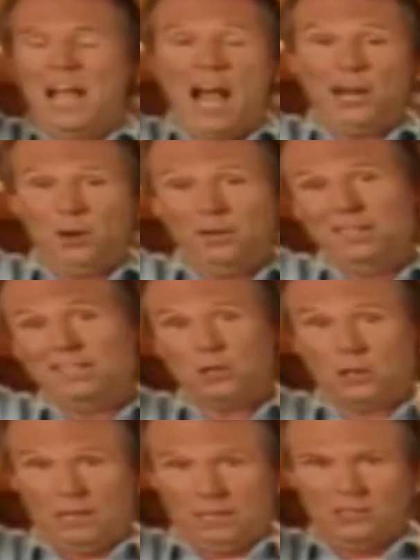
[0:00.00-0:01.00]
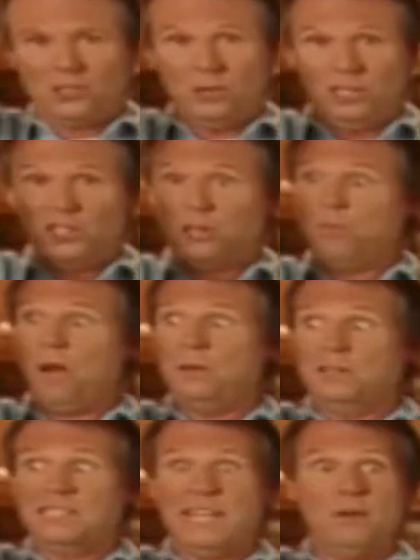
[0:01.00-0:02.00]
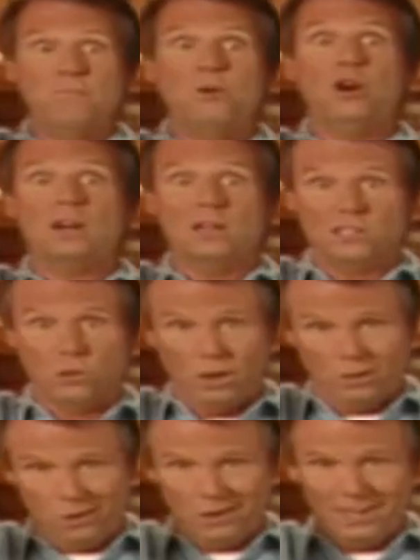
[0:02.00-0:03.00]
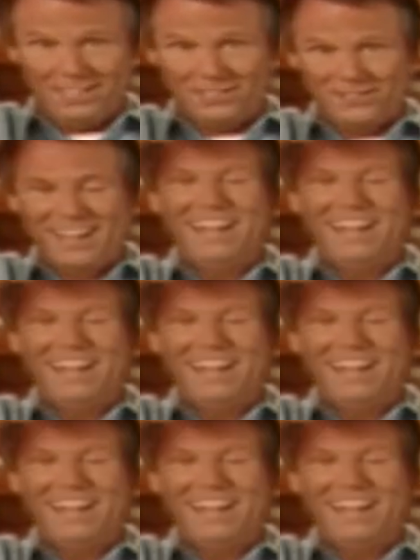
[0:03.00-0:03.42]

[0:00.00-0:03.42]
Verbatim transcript: I know, it does look a little strange. You could probably scare burglars away with this.